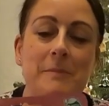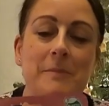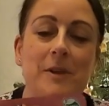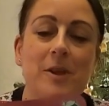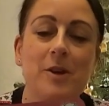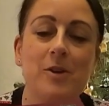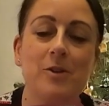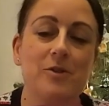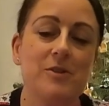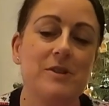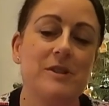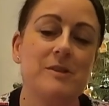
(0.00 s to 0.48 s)

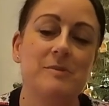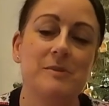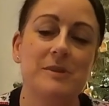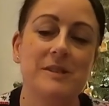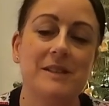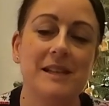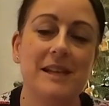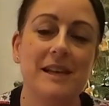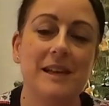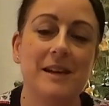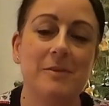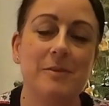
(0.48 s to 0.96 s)
on Christmas
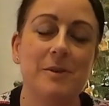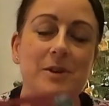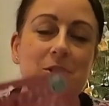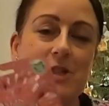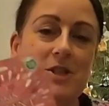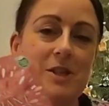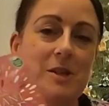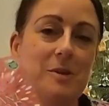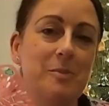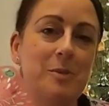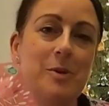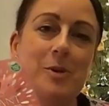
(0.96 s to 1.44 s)
Day when
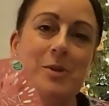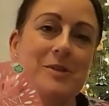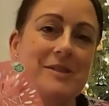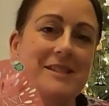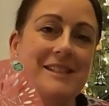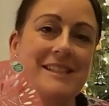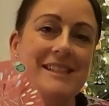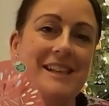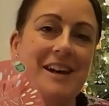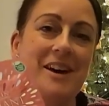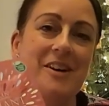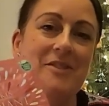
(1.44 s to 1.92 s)
she pulls
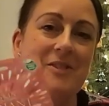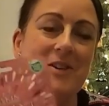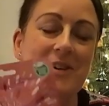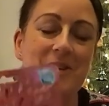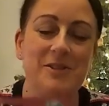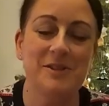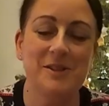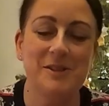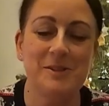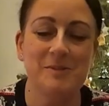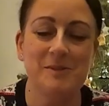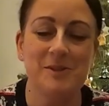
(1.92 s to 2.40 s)
this out of her
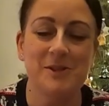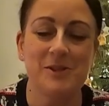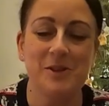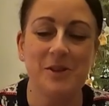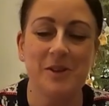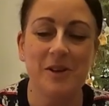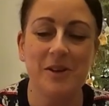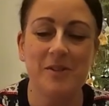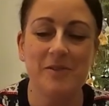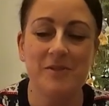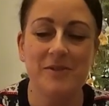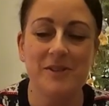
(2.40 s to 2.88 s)
Christmas
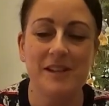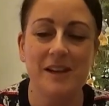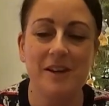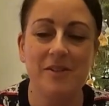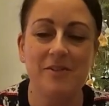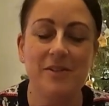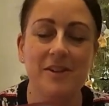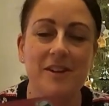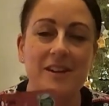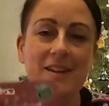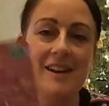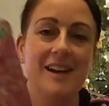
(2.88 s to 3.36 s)
stocking for
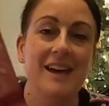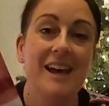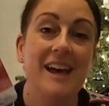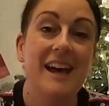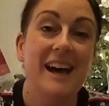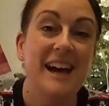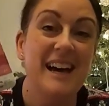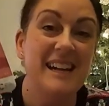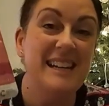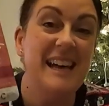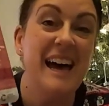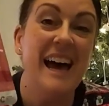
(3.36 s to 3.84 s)
definite.
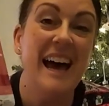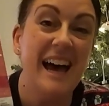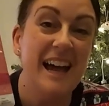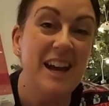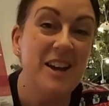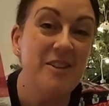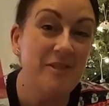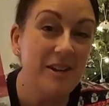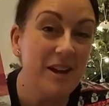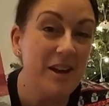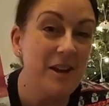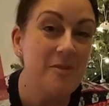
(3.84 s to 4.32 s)
I'd
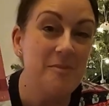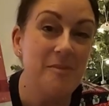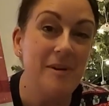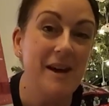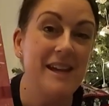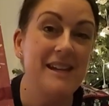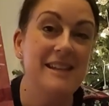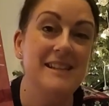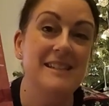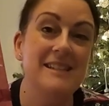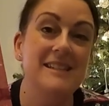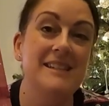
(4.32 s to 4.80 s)
highly
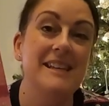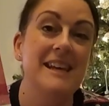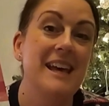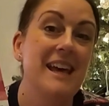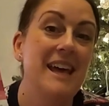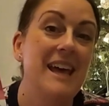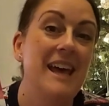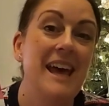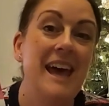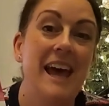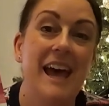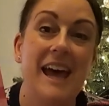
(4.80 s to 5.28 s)
recommend
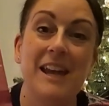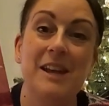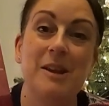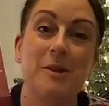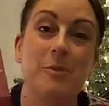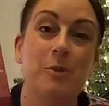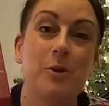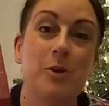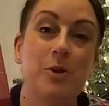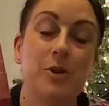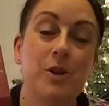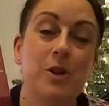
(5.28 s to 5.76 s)

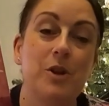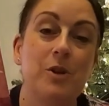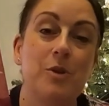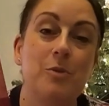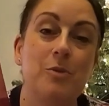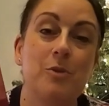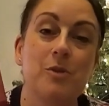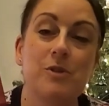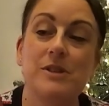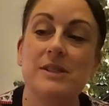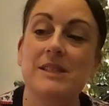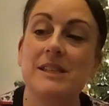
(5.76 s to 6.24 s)
anyone who
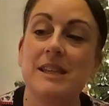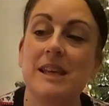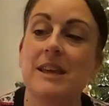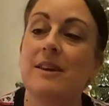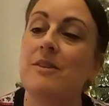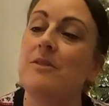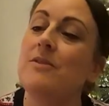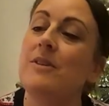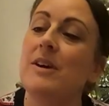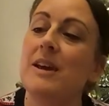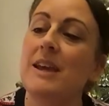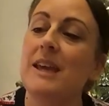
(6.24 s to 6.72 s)
wants to
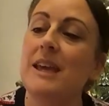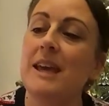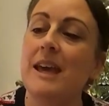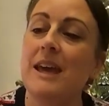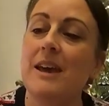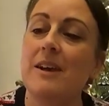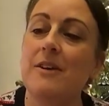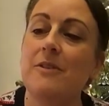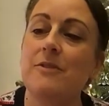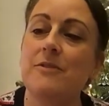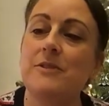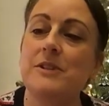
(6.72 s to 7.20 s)
give a
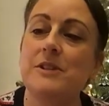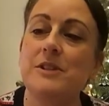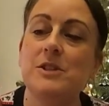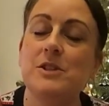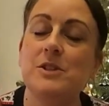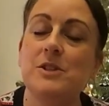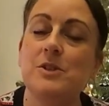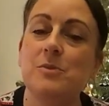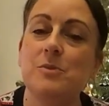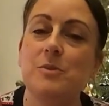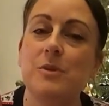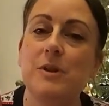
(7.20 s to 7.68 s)
gift to
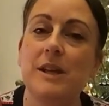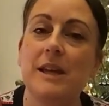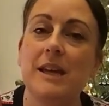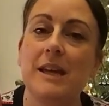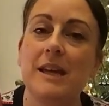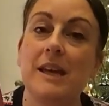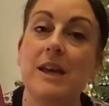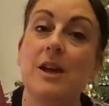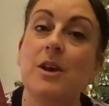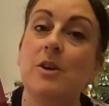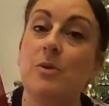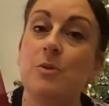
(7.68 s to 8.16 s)

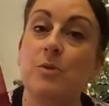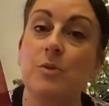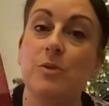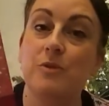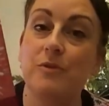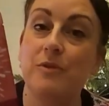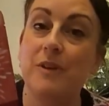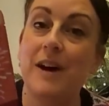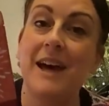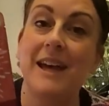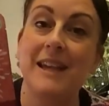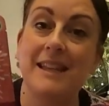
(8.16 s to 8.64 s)
somebody who would
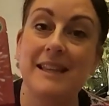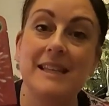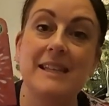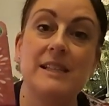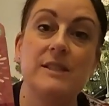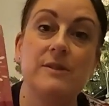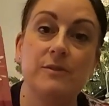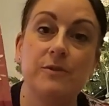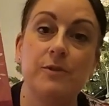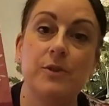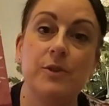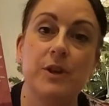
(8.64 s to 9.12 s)
find
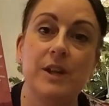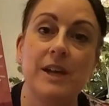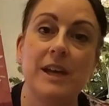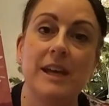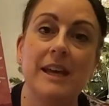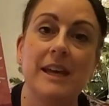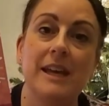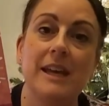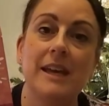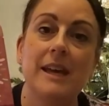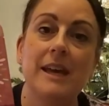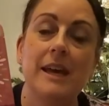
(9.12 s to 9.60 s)
this
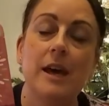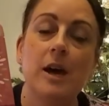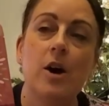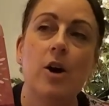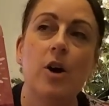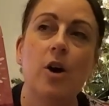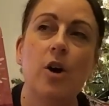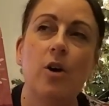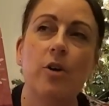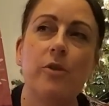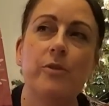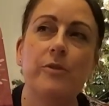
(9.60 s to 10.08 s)
funny.
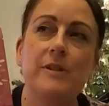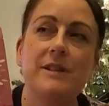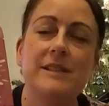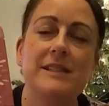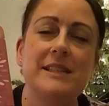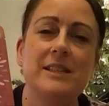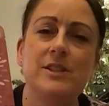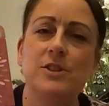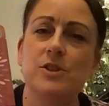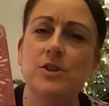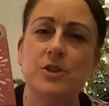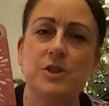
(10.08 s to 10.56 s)

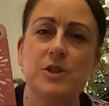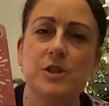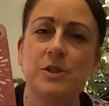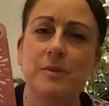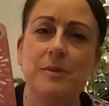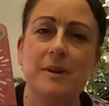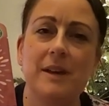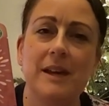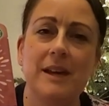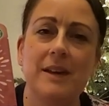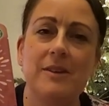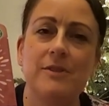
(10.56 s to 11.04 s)
Obviously don't do
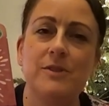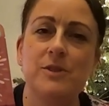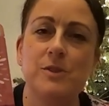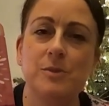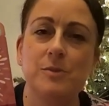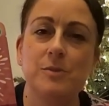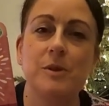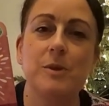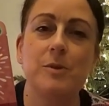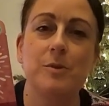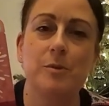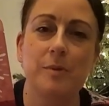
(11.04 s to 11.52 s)
it if
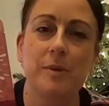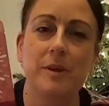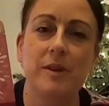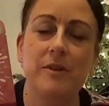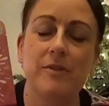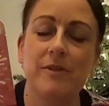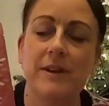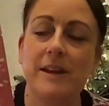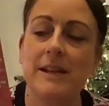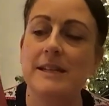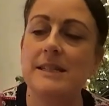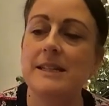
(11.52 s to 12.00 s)
somebody would be
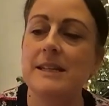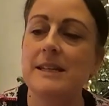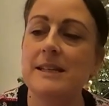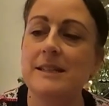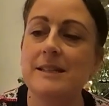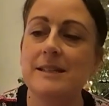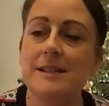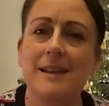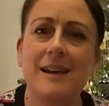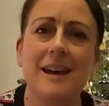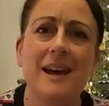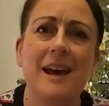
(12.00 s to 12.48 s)

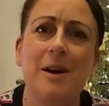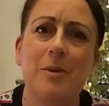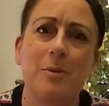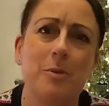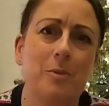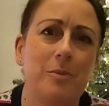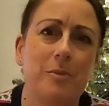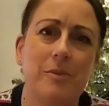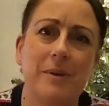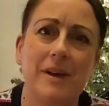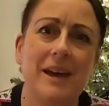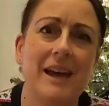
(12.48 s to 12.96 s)
offended. I
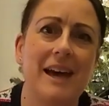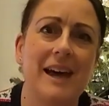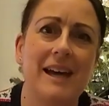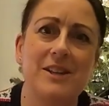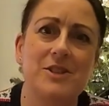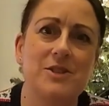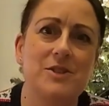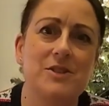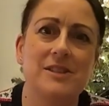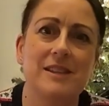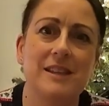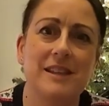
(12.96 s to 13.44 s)
wouldn't be, I
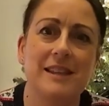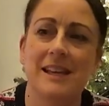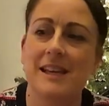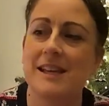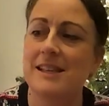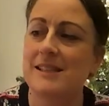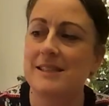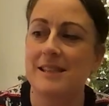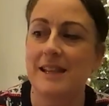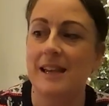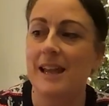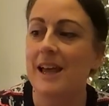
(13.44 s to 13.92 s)
just think
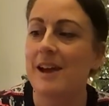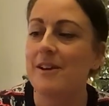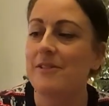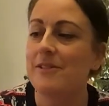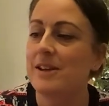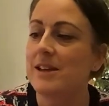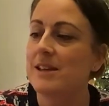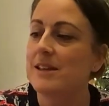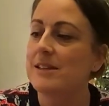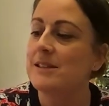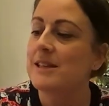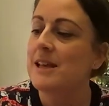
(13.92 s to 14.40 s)
that's
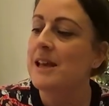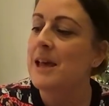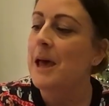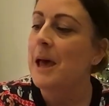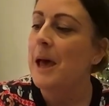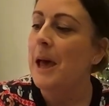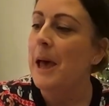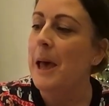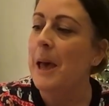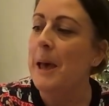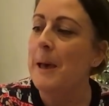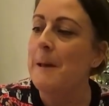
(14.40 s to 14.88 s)
hilarious.
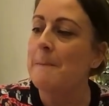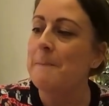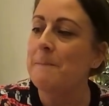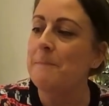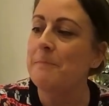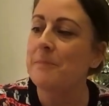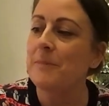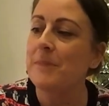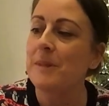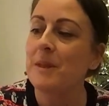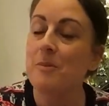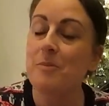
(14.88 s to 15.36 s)

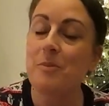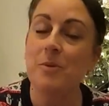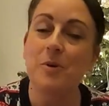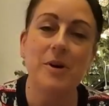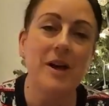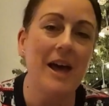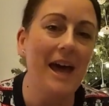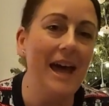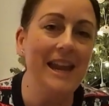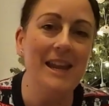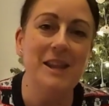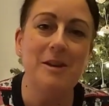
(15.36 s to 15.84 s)

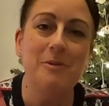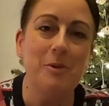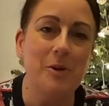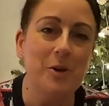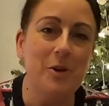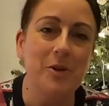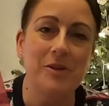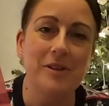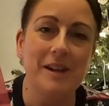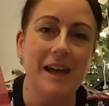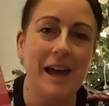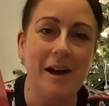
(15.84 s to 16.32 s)
But
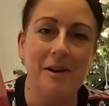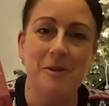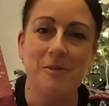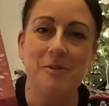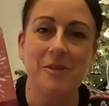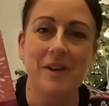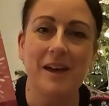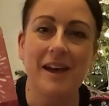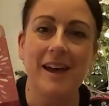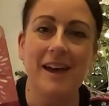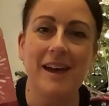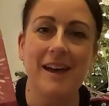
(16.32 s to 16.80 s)
anyone out
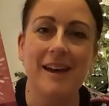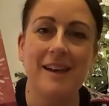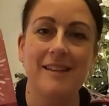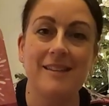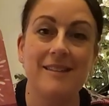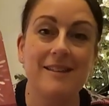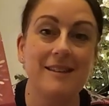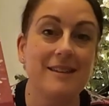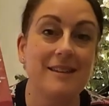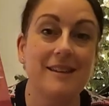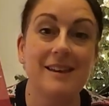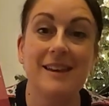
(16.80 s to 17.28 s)
there
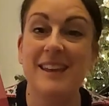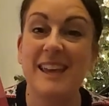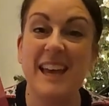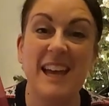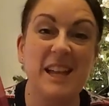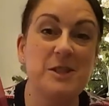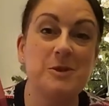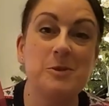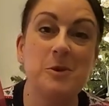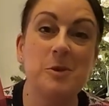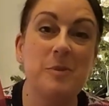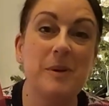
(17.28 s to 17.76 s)
that can
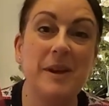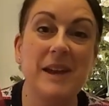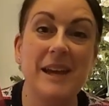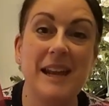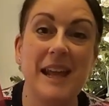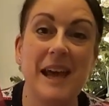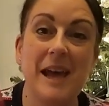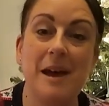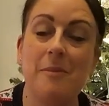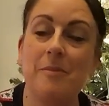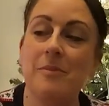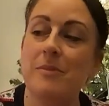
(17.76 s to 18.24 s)
get to a
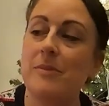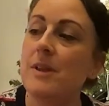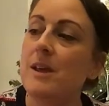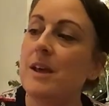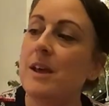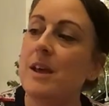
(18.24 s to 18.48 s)
B&M,